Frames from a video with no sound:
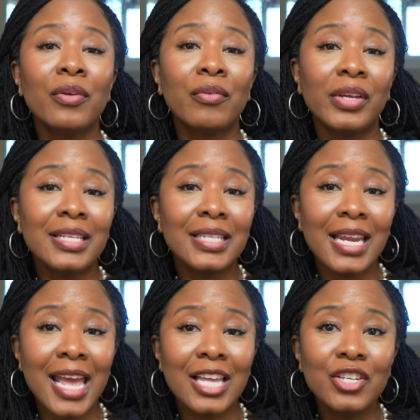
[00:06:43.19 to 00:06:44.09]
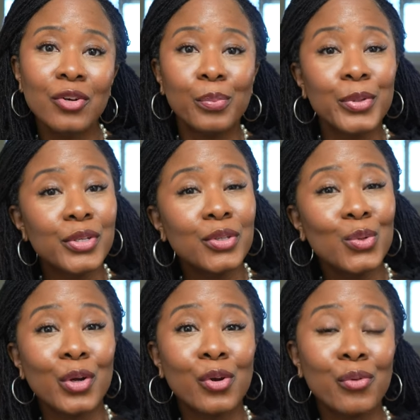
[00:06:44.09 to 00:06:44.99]
with a real estate agent or
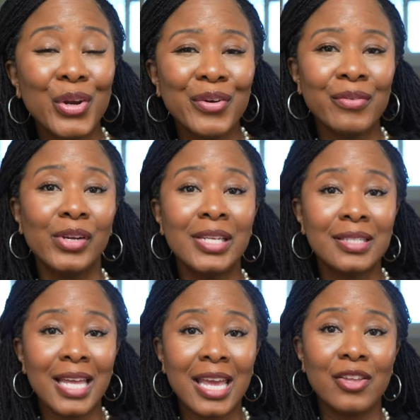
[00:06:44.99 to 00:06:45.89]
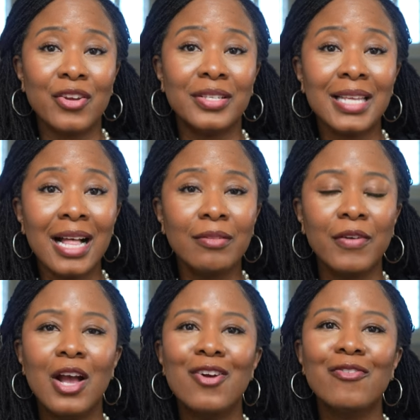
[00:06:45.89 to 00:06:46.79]
pursue a career in real estate
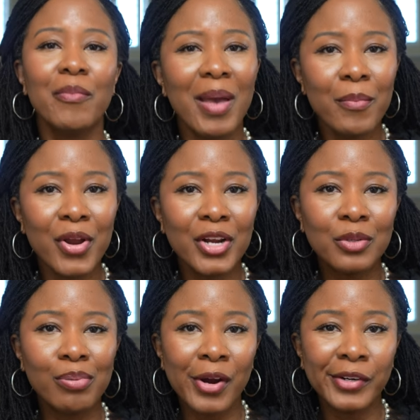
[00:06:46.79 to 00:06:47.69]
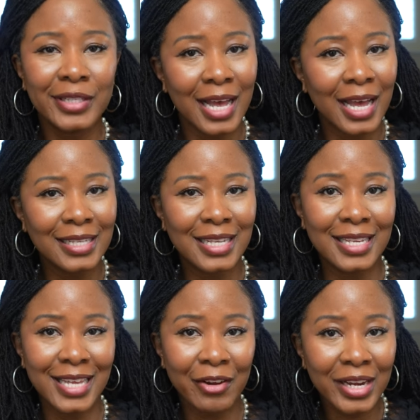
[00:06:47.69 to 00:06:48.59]
yourself, remember to prioritize
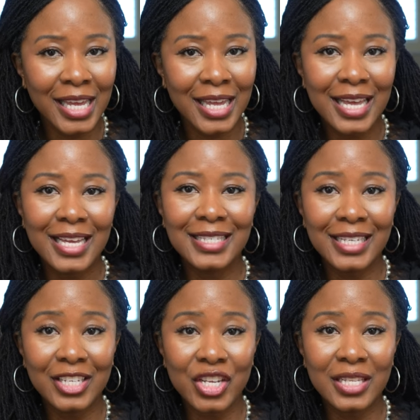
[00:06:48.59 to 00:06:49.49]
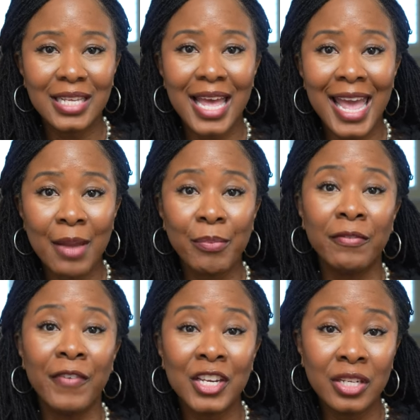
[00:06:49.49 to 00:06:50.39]
integrity, diligence, and
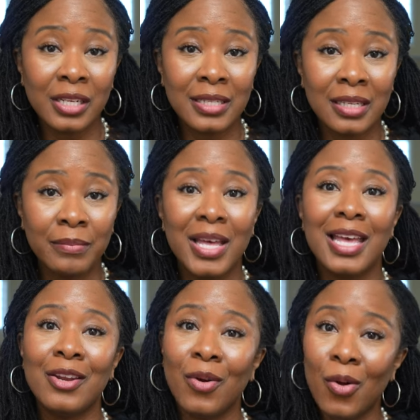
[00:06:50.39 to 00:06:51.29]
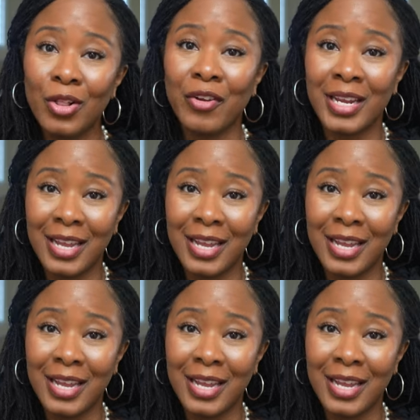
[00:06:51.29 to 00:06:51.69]
professionalism in all your